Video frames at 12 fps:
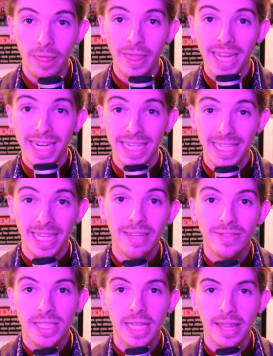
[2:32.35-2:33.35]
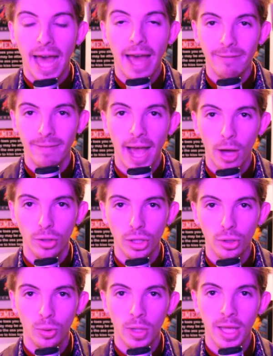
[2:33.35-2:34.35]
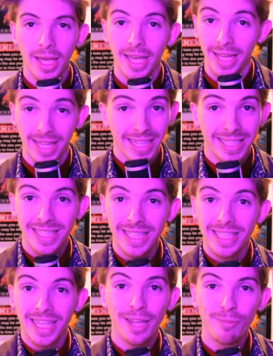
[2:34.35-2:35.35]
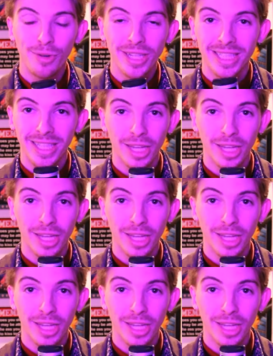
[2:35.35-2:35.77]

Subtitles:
that gives it that value. It's the same reason